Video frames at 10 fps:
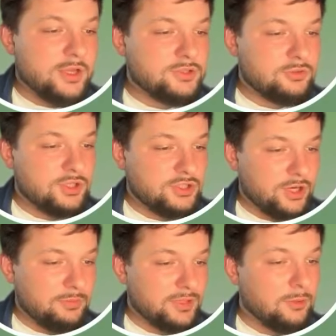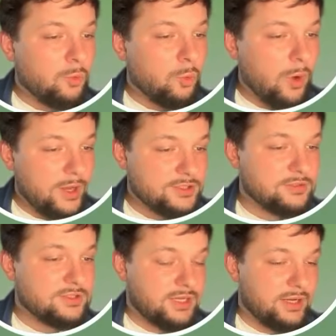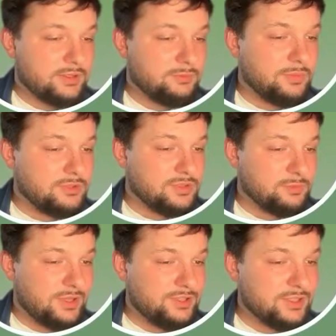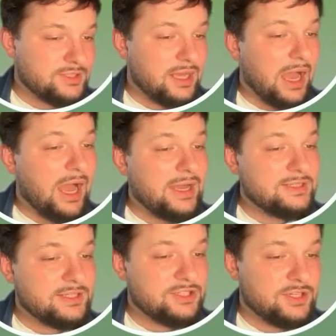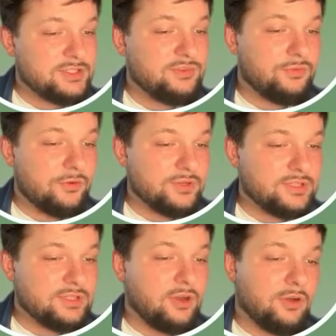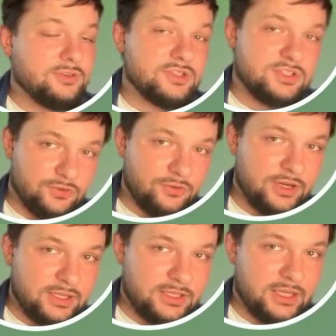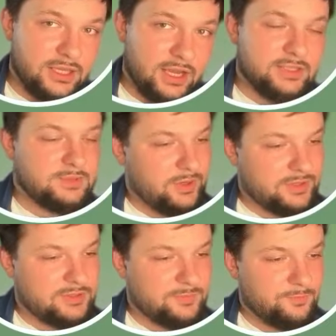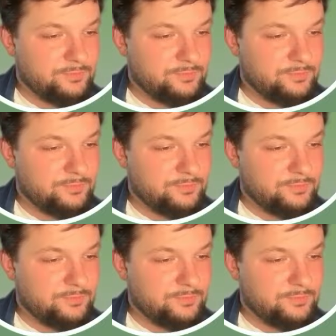To determine where to start building metrics, I suggest focusing on three key aspects.